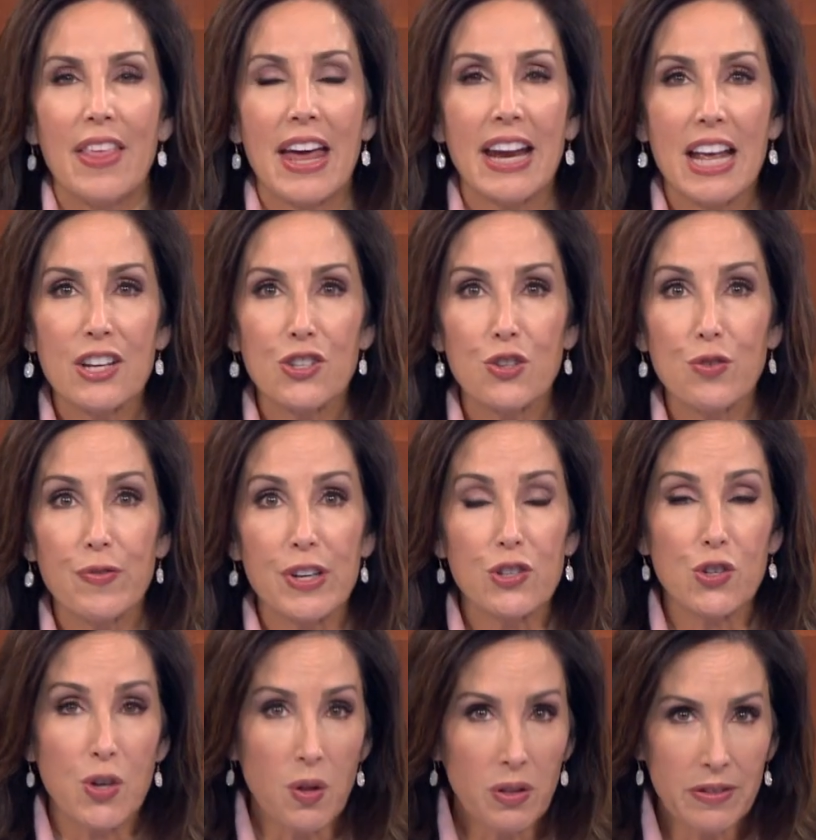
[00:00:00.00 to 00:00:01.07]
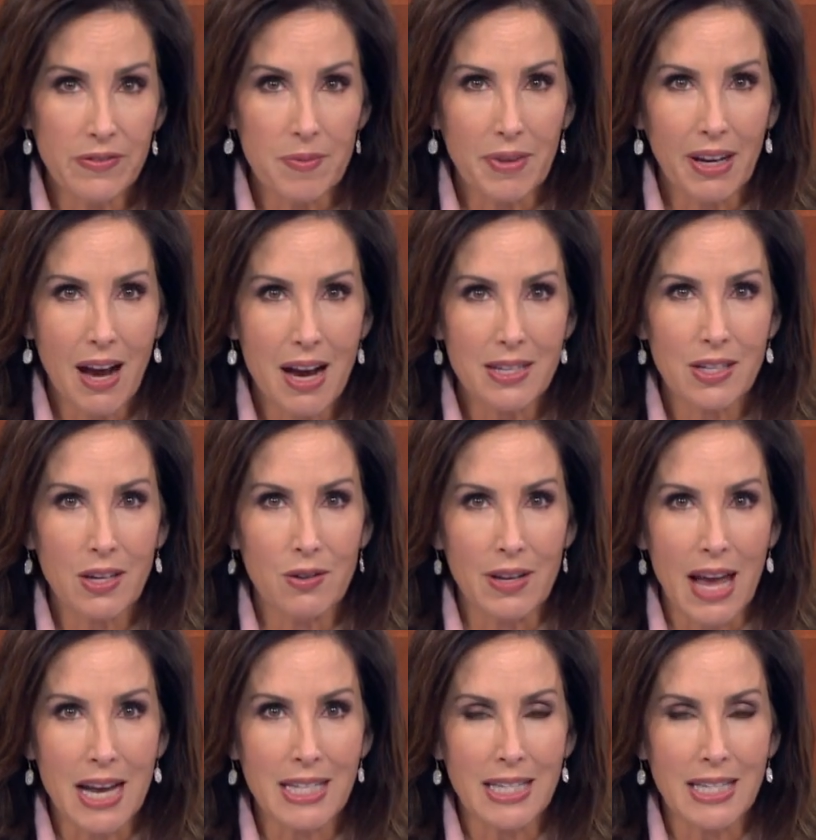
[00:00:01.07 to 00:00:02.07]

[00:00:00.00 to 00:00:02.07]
that SUV stolen from the Costco gas